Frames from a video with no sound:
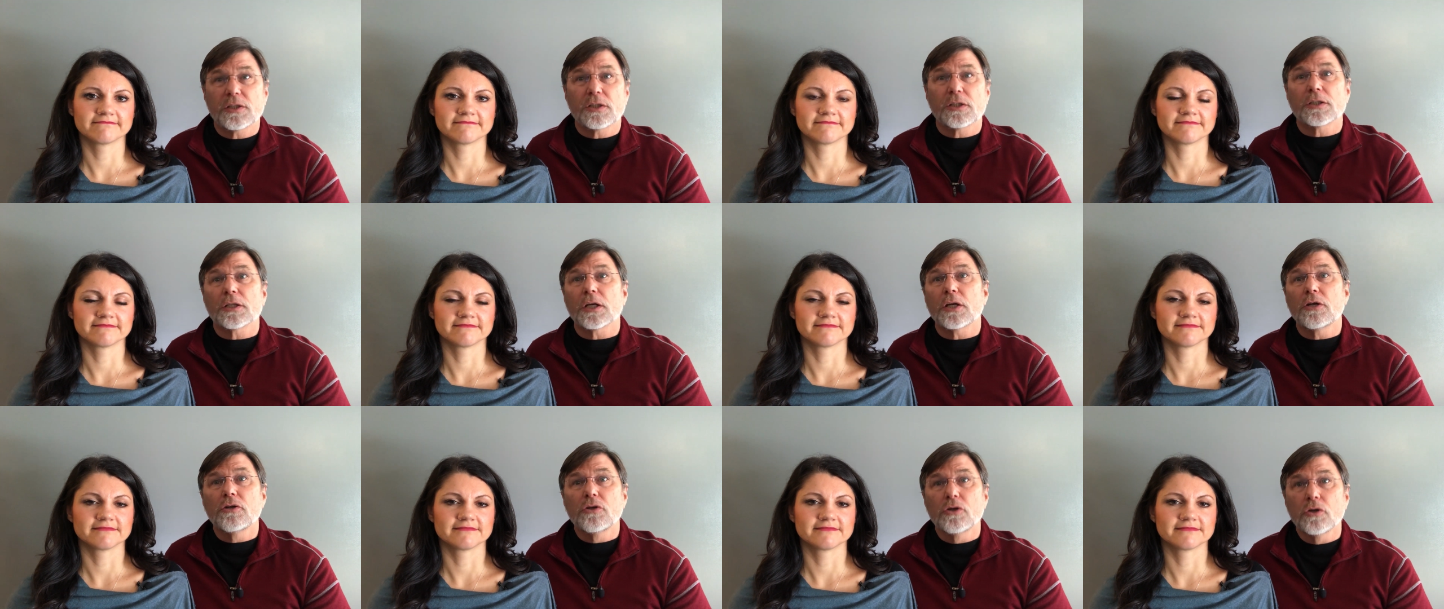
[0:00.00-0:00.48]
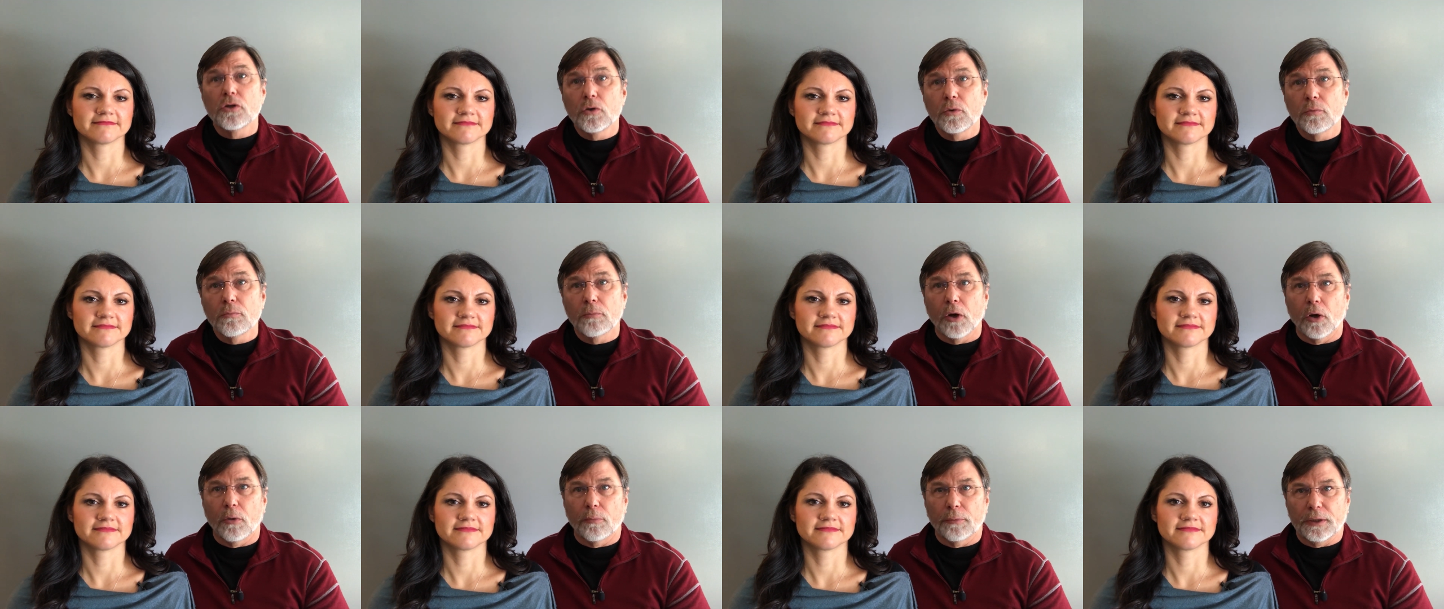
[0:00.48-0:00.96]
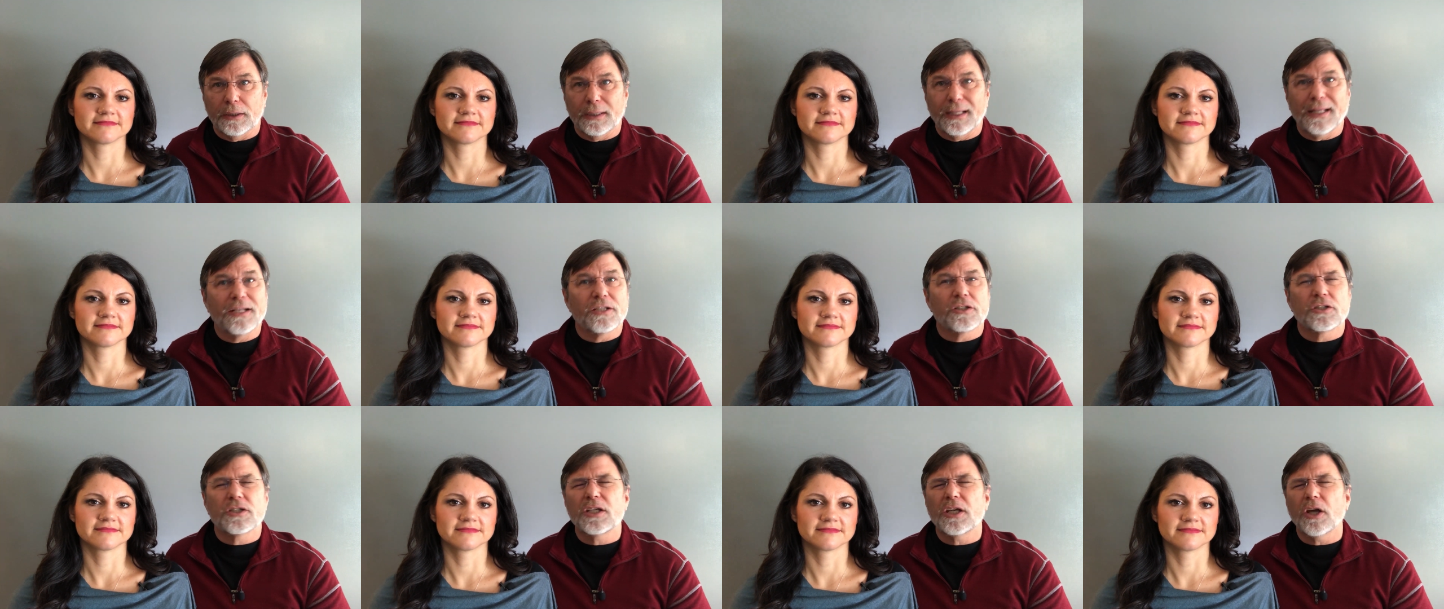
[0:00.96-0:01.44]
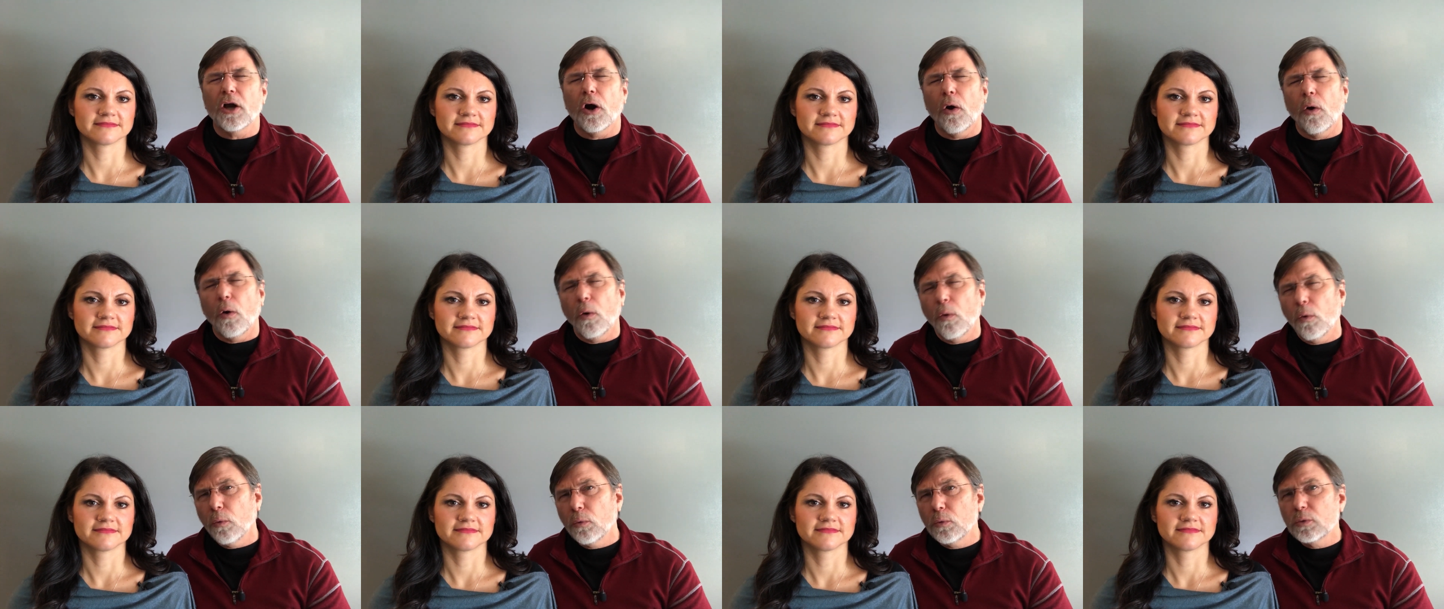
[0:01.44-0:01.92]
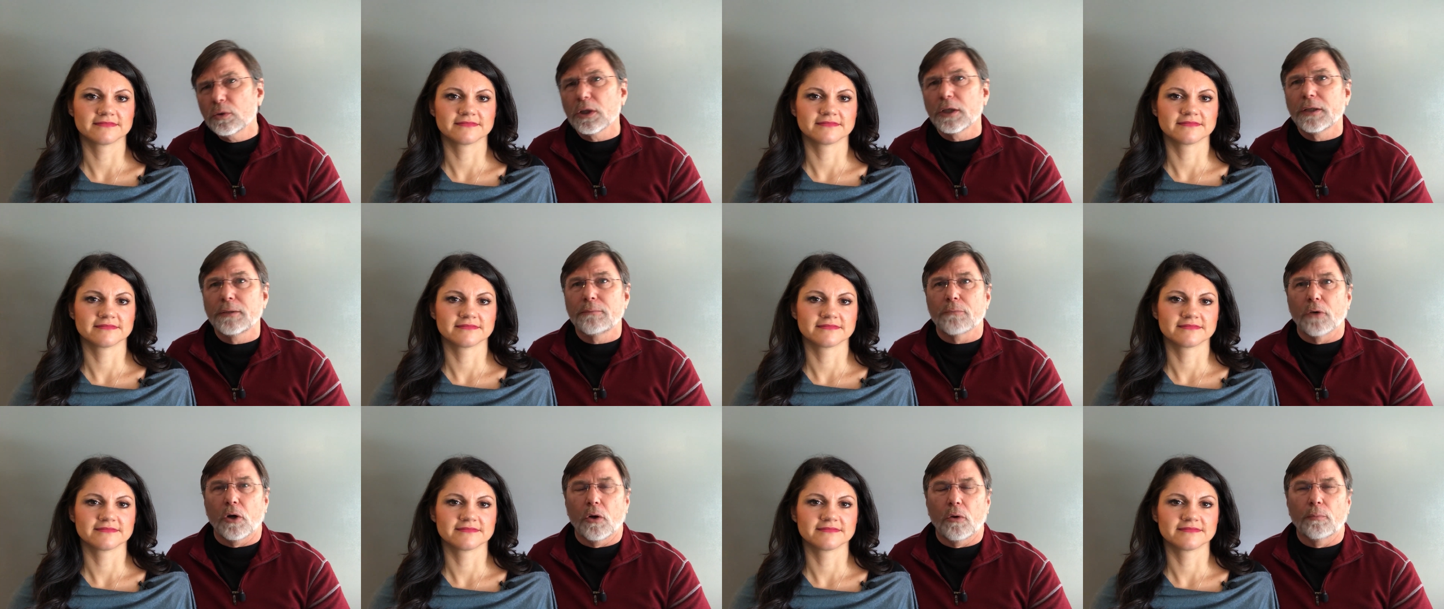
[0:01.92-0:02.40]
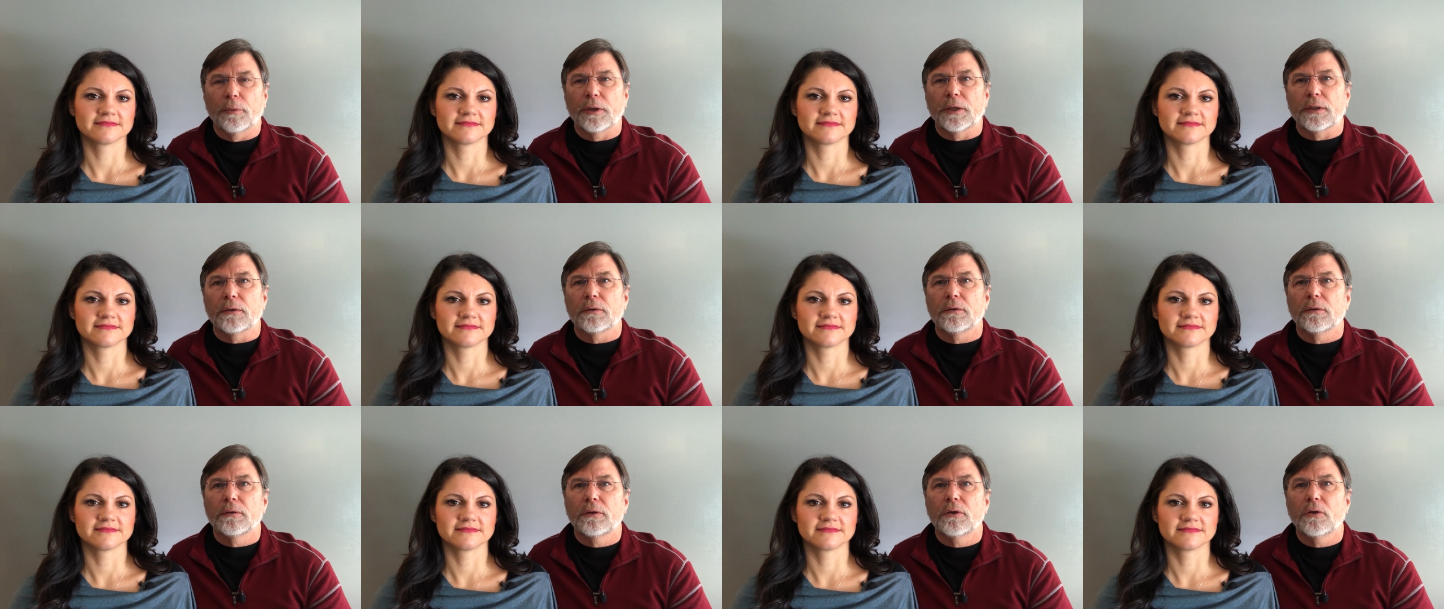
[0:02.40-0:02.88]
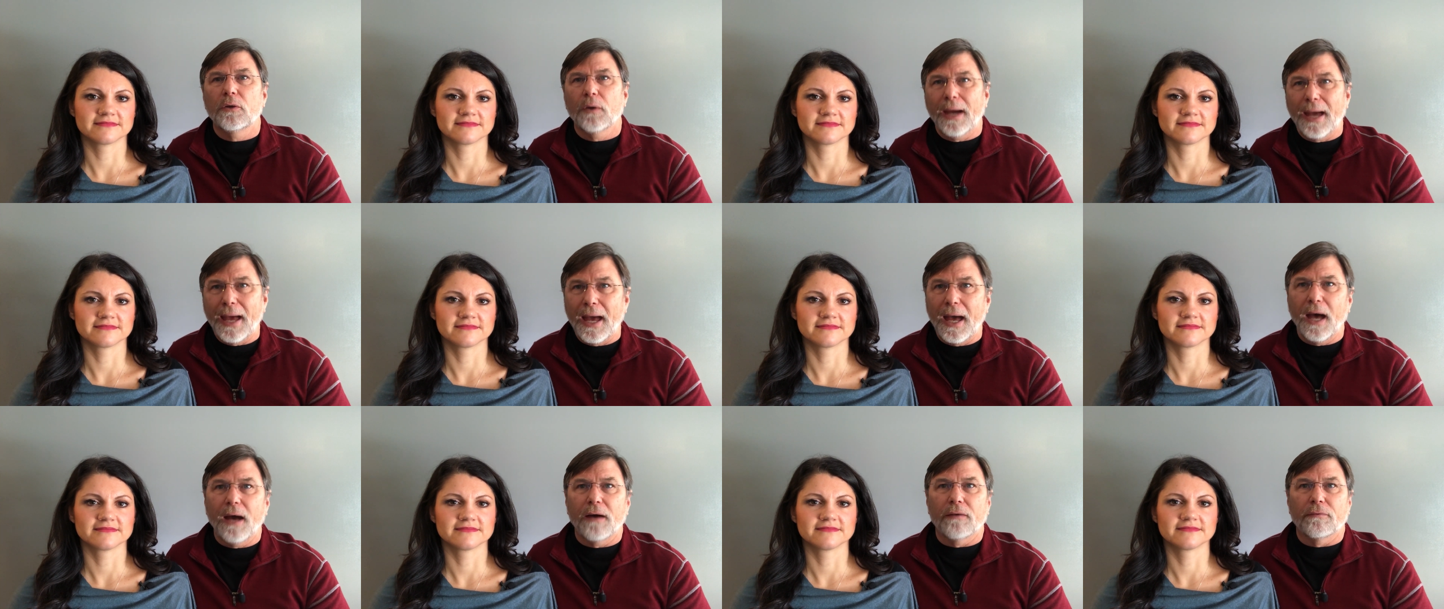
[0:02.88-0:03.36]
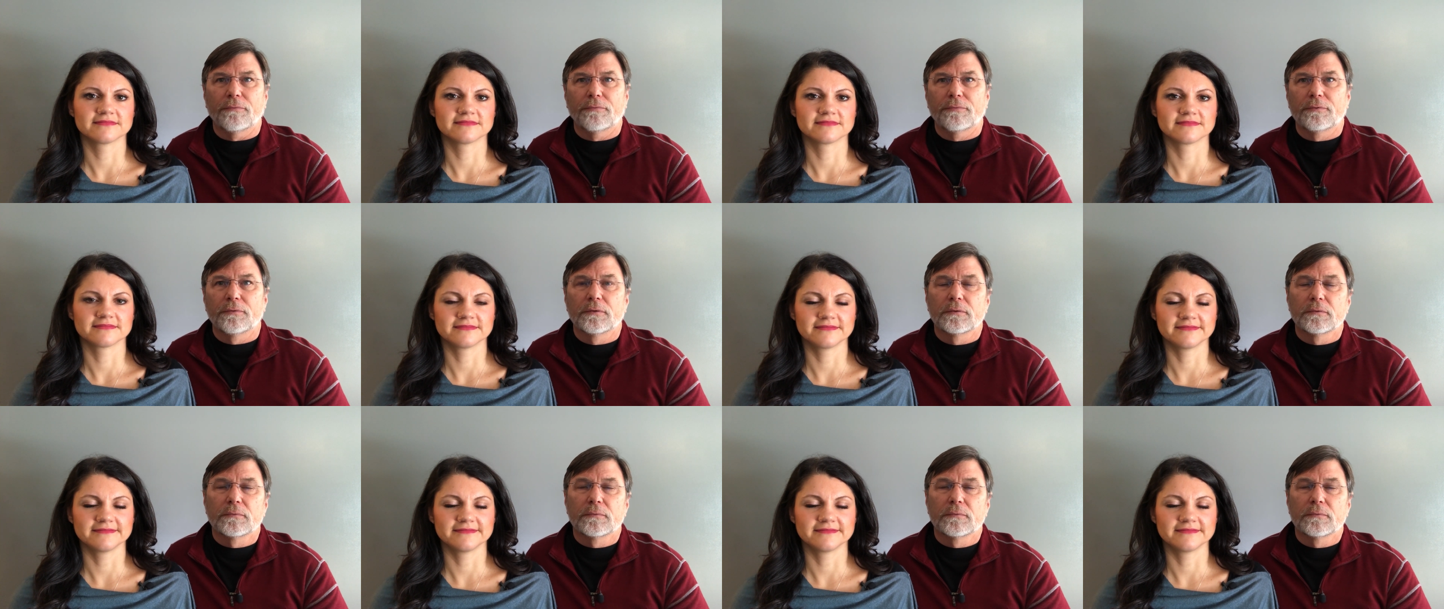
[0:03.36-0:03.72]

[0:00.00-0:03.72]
Speaker 1: This is a new moment, and it's the only moment you have.